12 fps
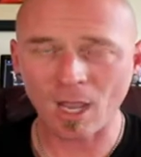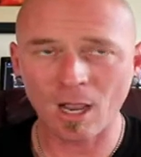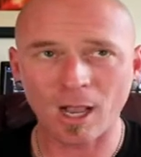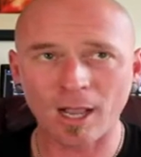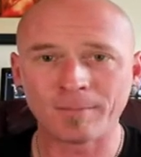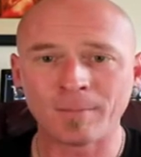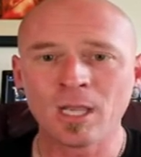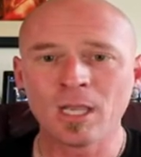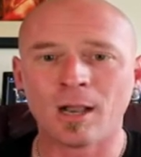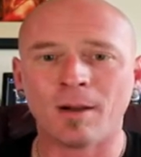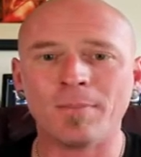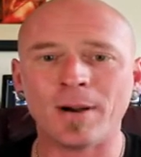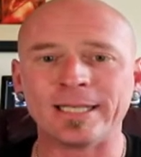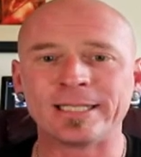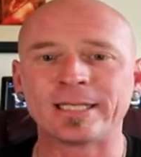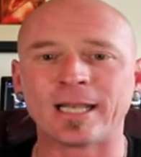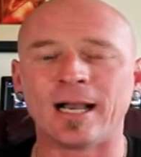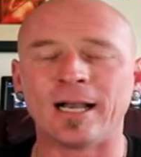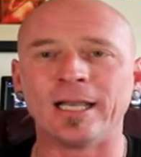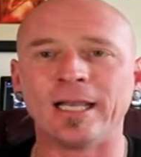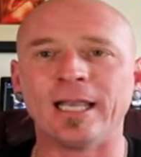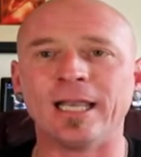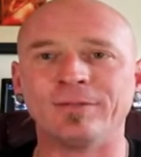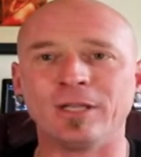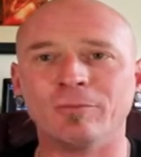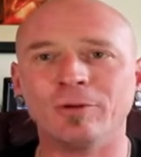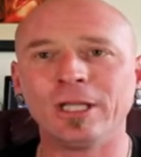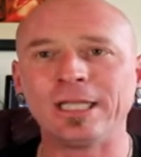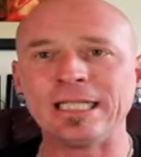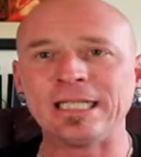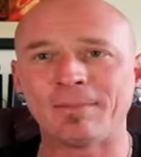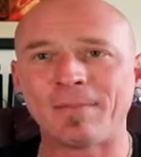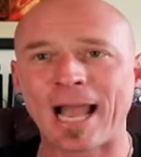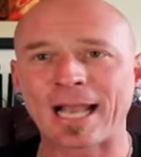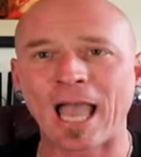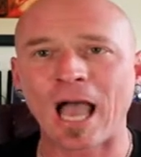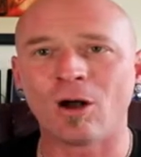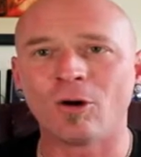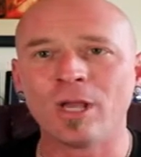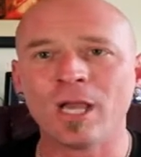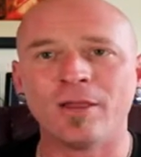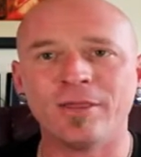But if you really need to back out,